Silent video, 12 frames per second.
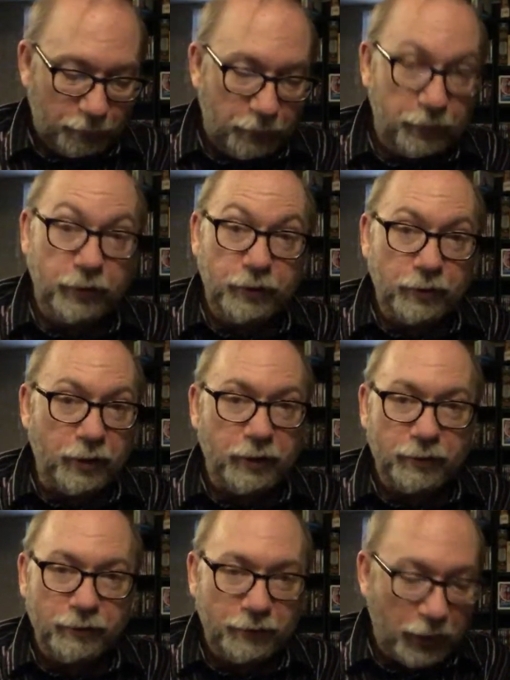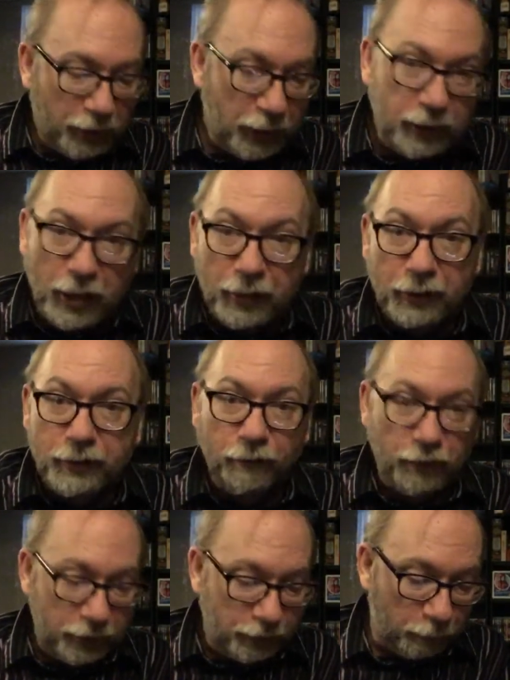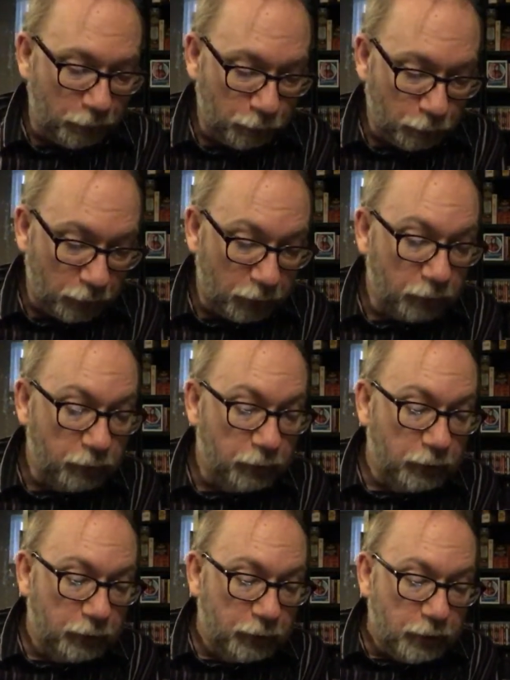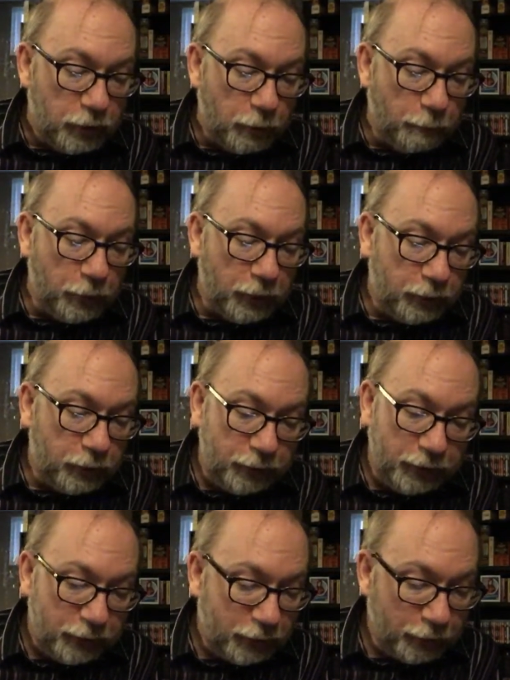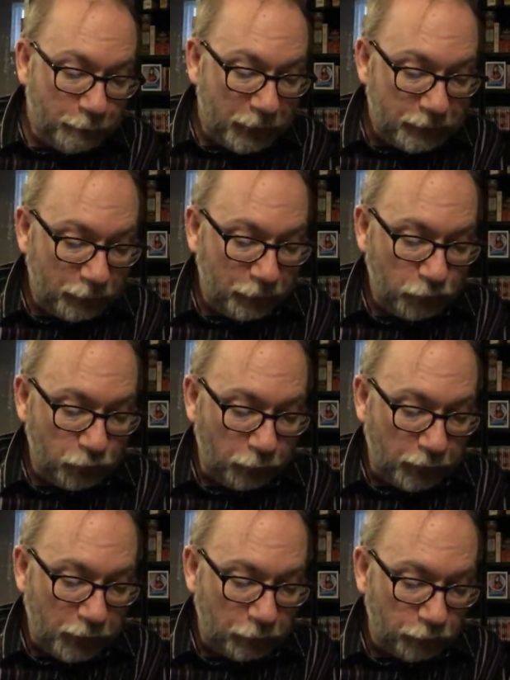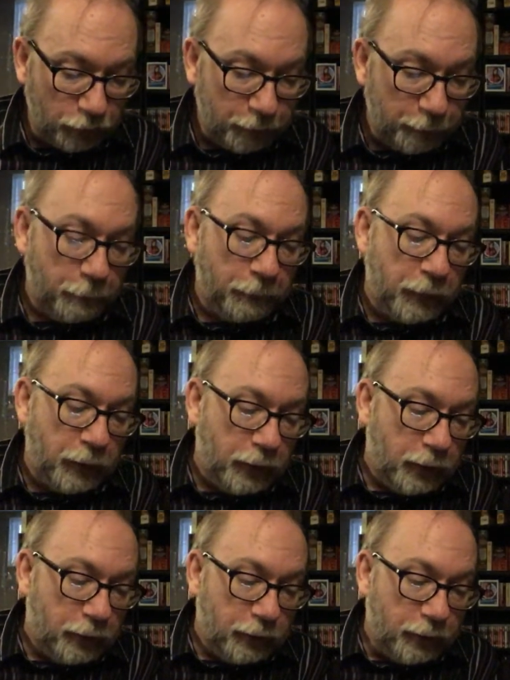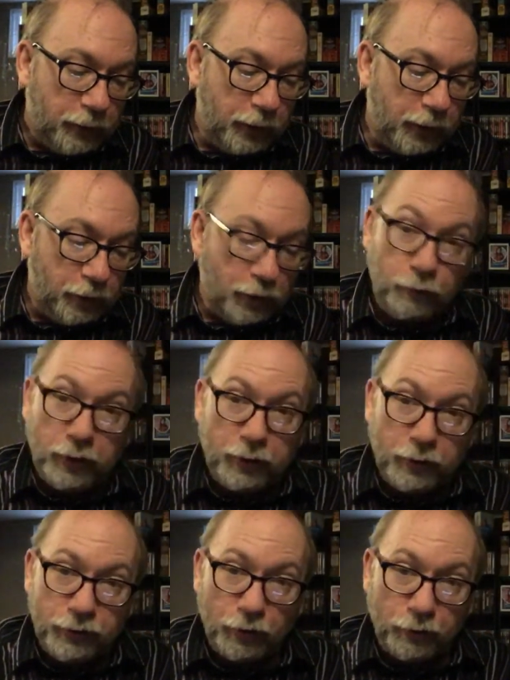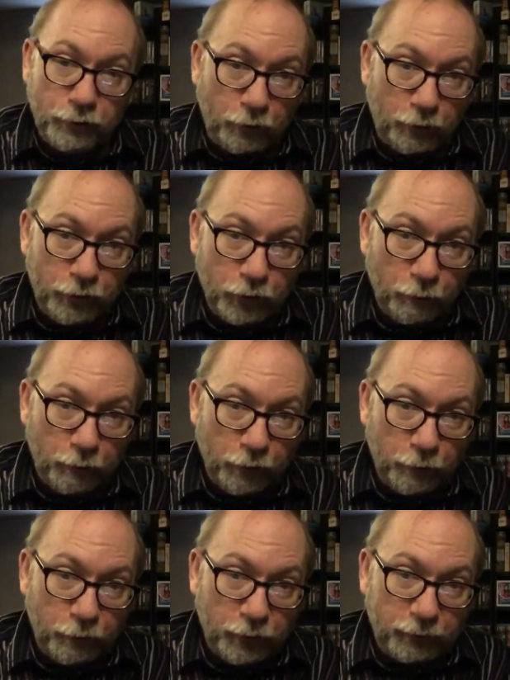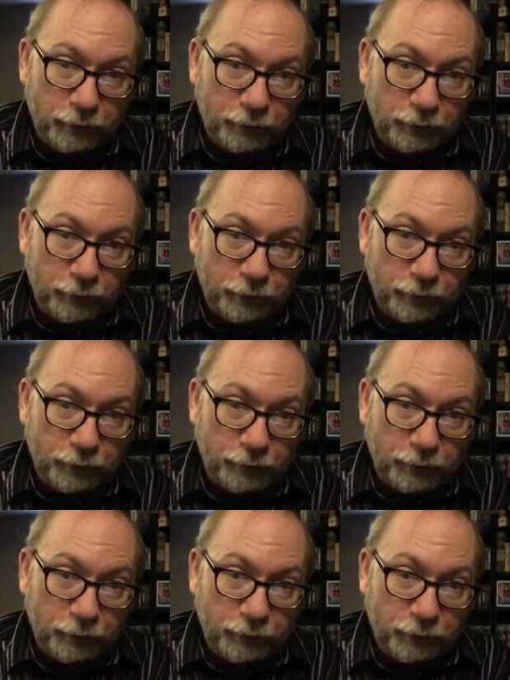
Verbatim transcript: they did. I got. I'd like to find some of those Warlock, but this is basically the story Knuckles. And you ready? It's it's only a short one. Don't worry.